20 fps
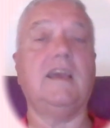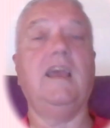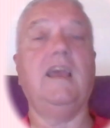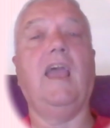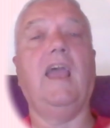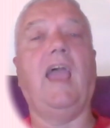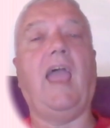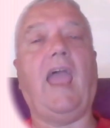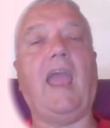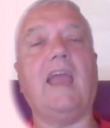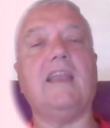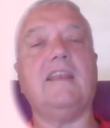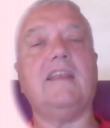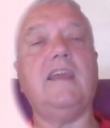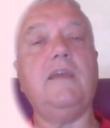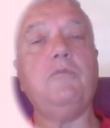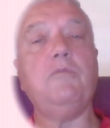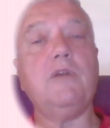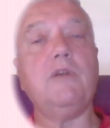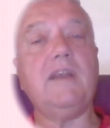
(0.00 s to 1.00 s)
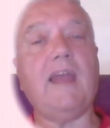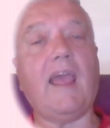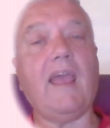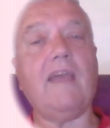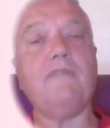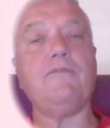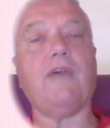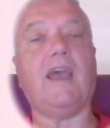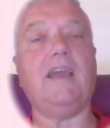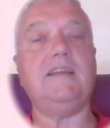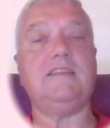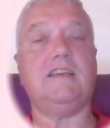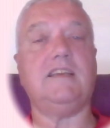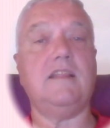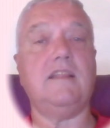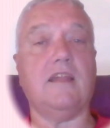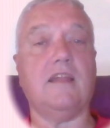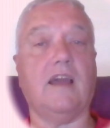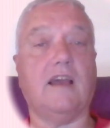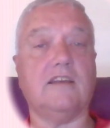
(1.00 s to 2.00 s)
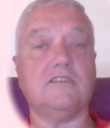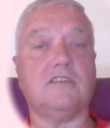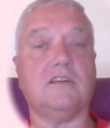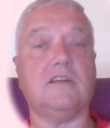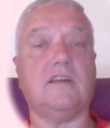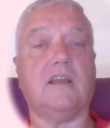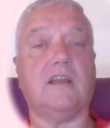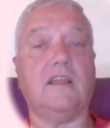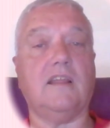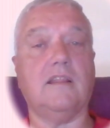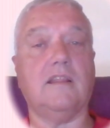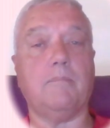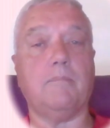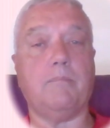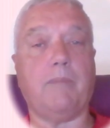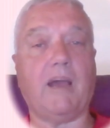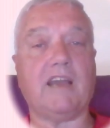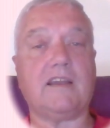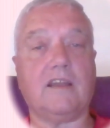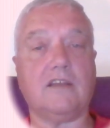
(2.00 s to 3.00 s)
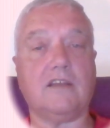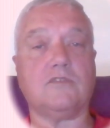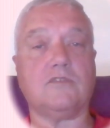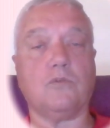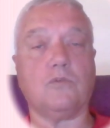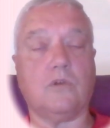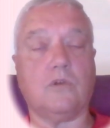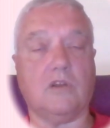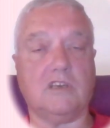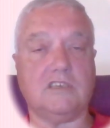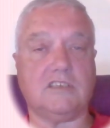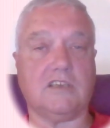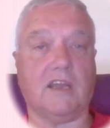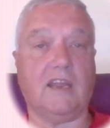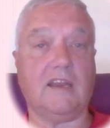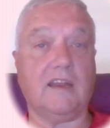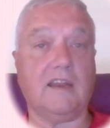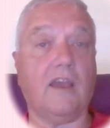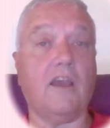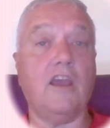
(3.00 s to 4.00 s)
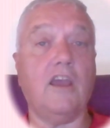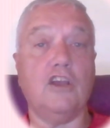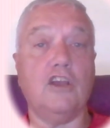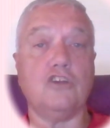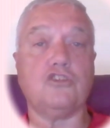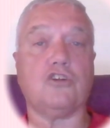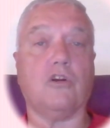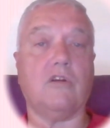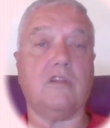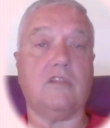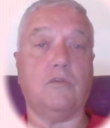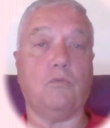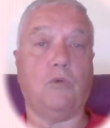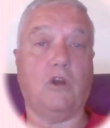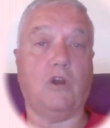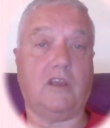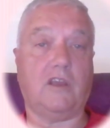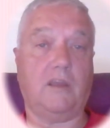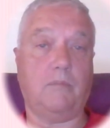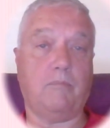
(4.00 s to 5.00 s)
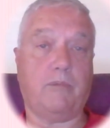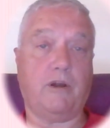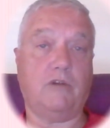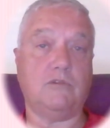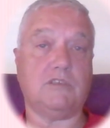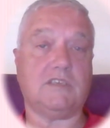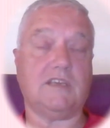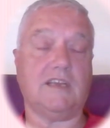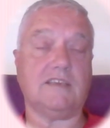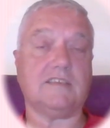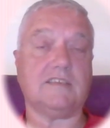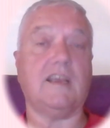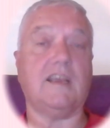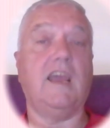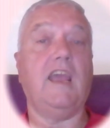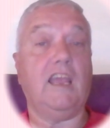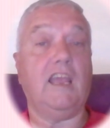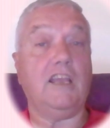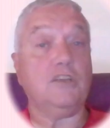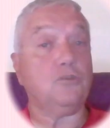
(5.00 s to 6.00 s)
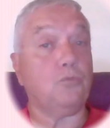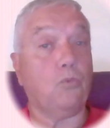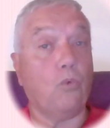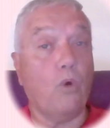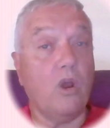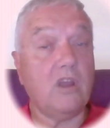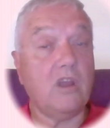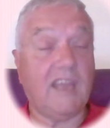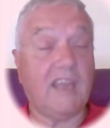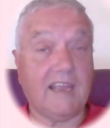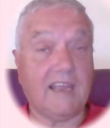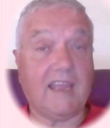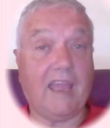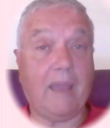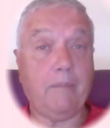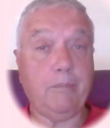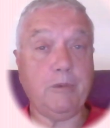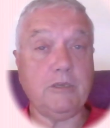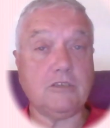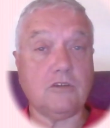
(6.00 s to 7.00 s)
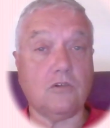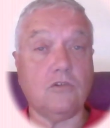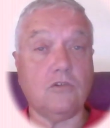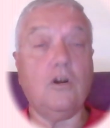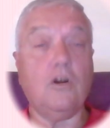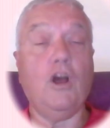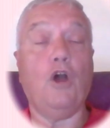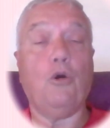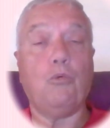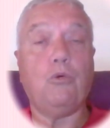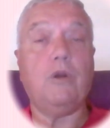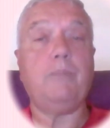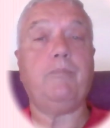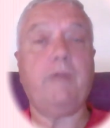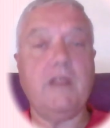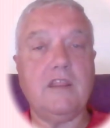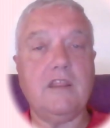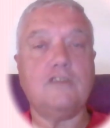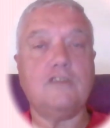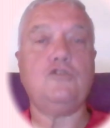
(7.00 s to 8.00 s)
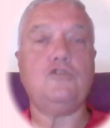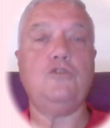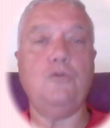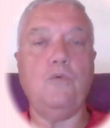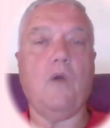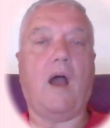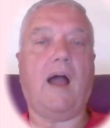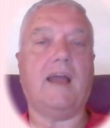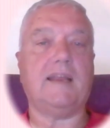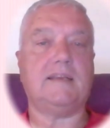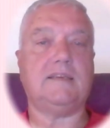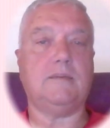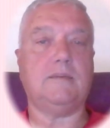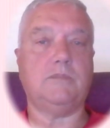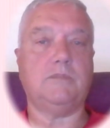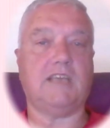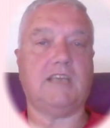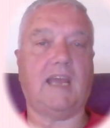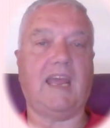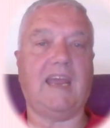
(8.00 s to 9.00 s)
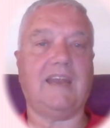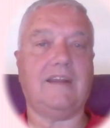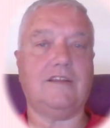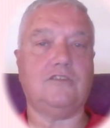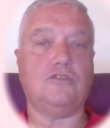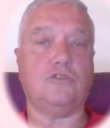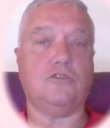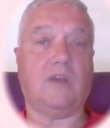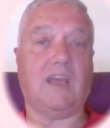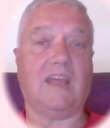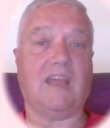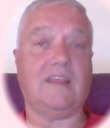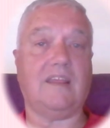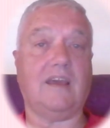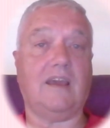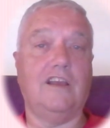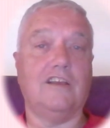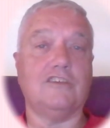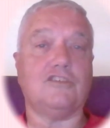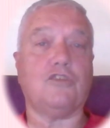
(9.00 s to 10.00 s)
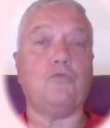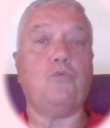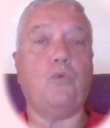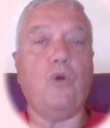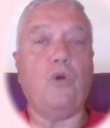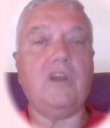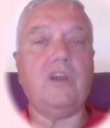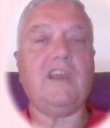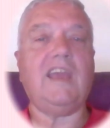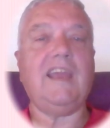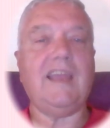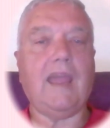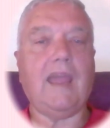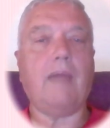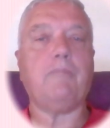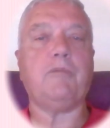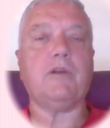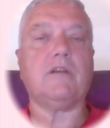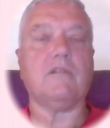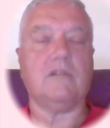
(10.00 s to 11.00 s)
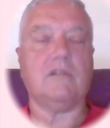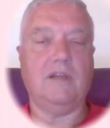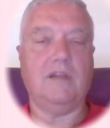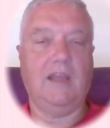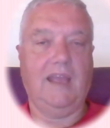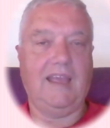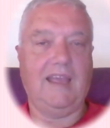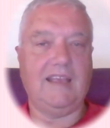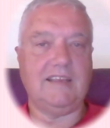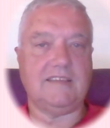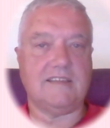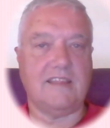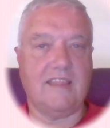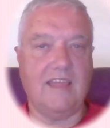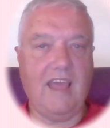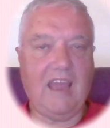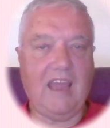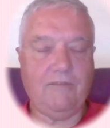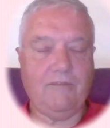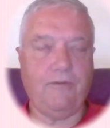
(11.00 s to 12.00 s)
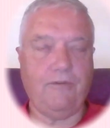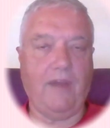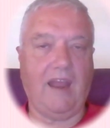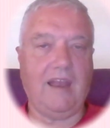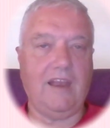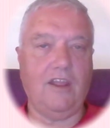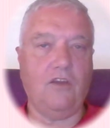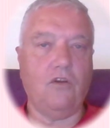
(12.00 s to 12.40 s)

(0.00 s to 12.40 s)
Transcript: and he would have 80,000 in the bucket or container showing the work in process. His working capital would be the 2 items added together. So working capital is that value